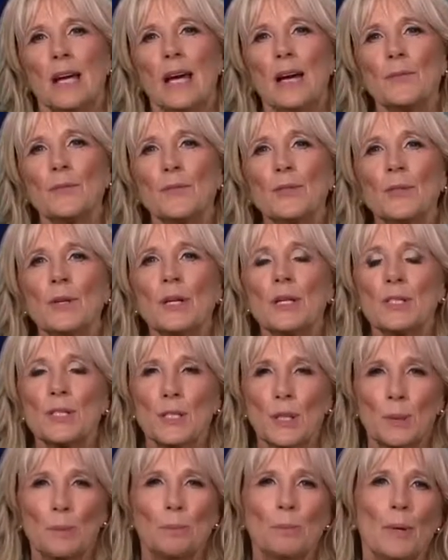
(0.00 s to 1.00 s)
After our
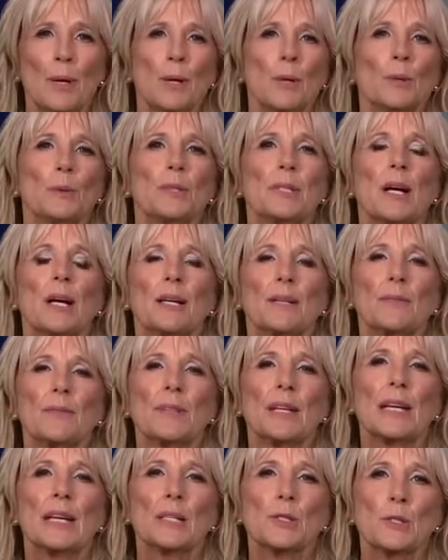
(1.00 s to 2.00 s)
son Bo died of
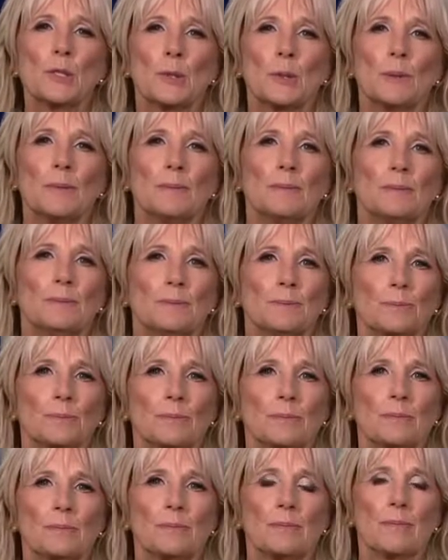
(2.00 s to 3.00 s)
cancer,
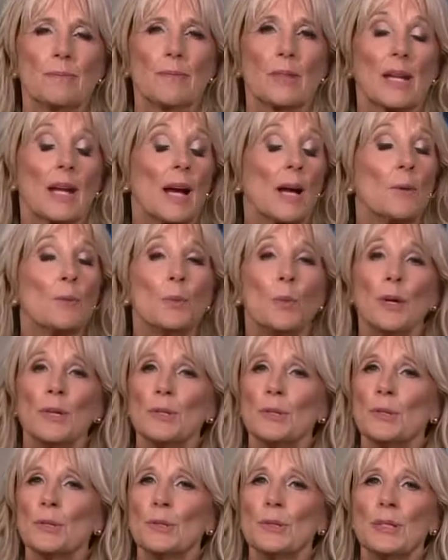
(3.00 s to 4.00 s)
I
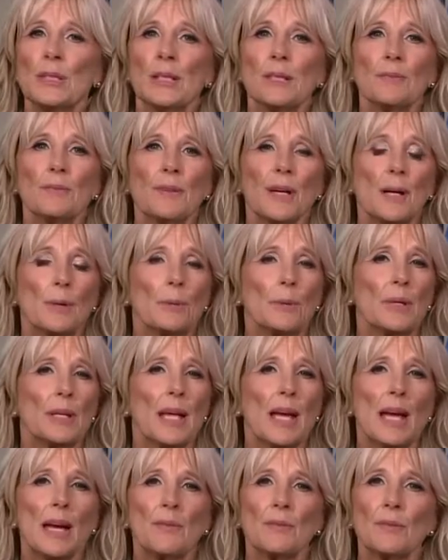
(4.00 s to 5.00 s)
wondered if I would
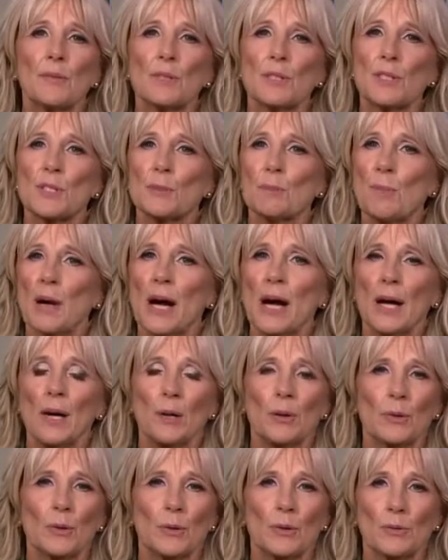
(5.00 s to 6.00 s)
ever
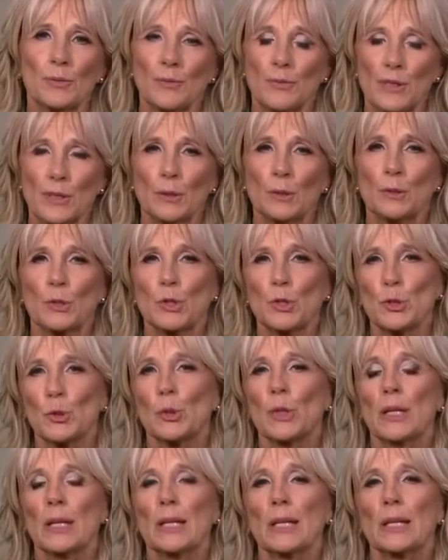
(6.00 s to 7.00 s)
smile or feel
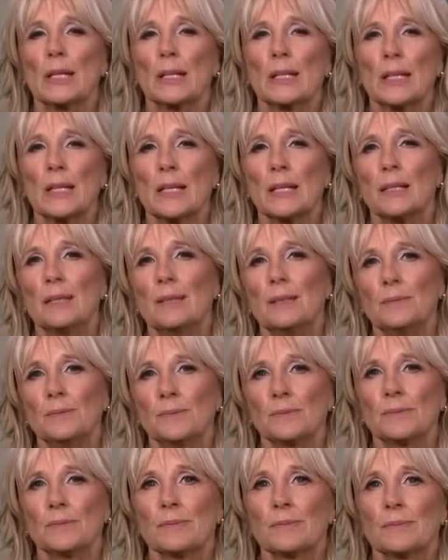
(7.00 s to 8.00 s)
joy again.
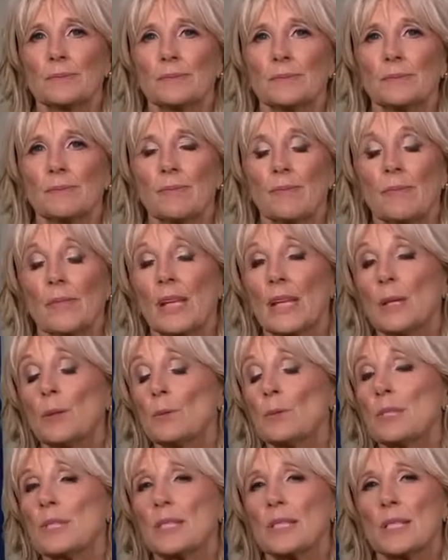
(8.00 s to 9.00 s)

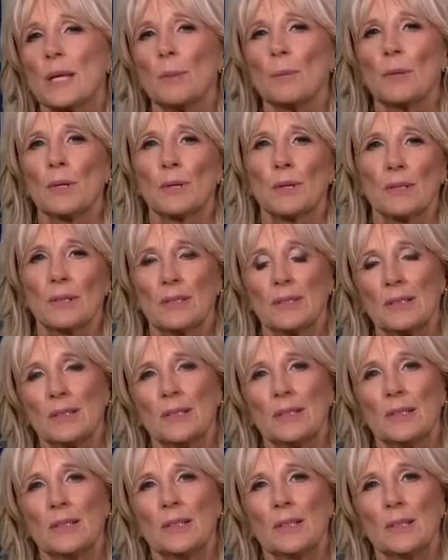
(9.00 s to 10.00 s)
It was summer,
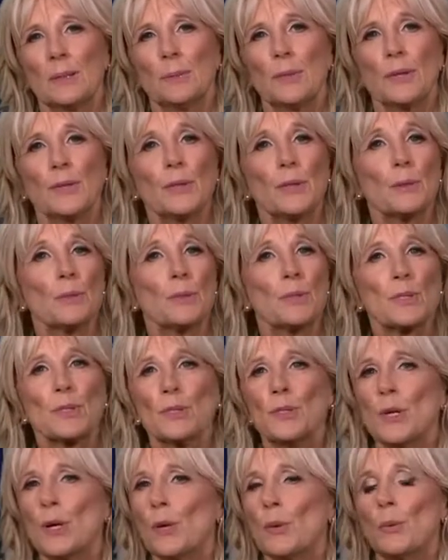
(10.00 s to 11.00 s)
but there was
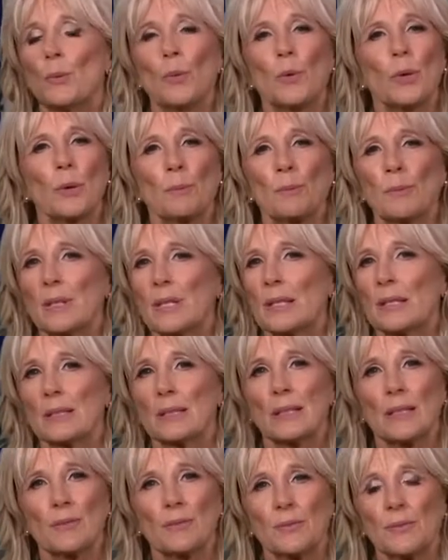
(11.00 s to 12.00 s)
no warmth
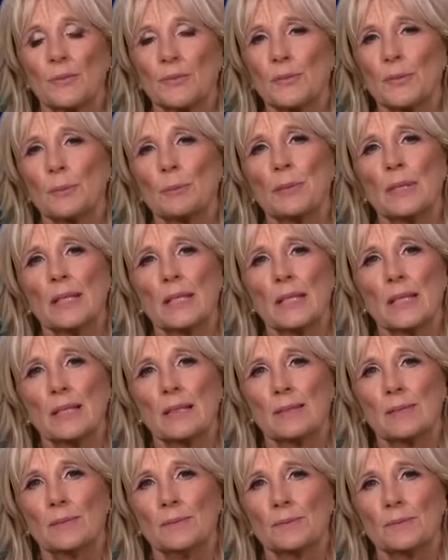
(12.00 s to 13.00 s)
left for me.